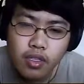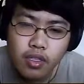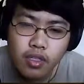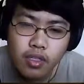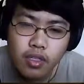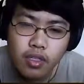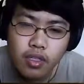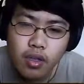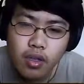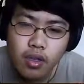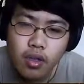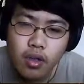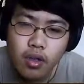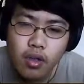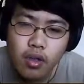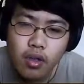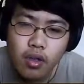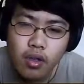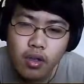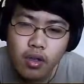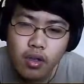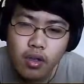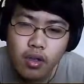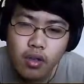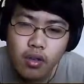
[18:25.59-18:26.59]

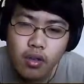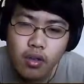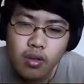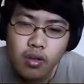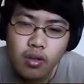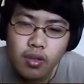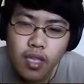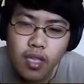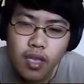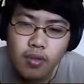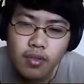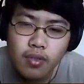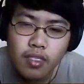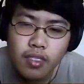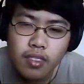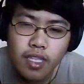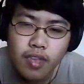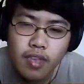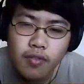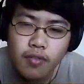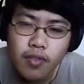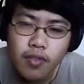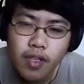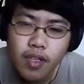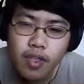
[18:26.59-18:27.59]
No, that was
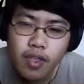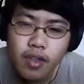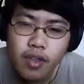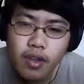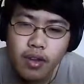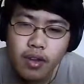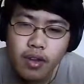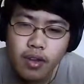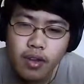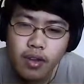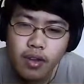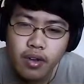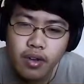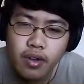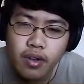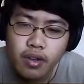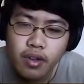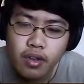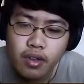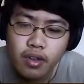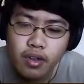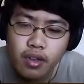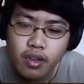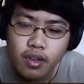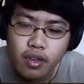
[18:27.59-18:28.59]
not fair.
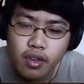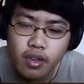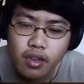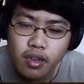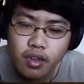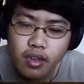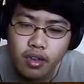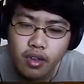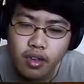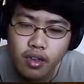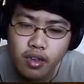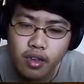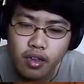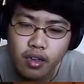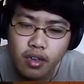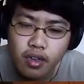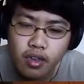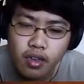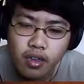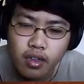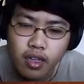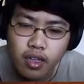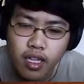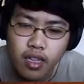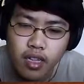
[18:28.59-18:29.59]
Oh,
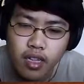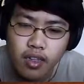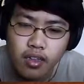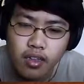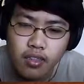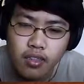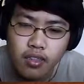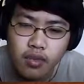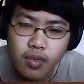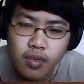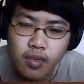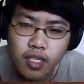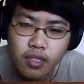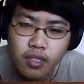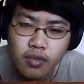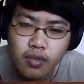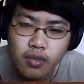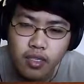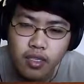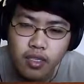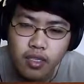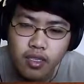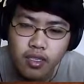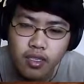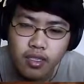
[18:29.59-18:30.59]
I lost all my
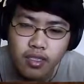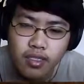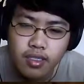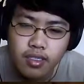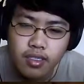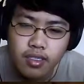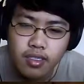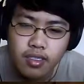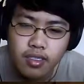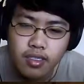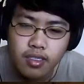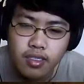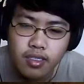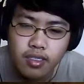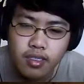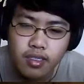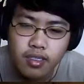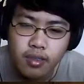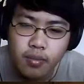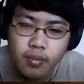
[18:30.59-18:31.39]
trees.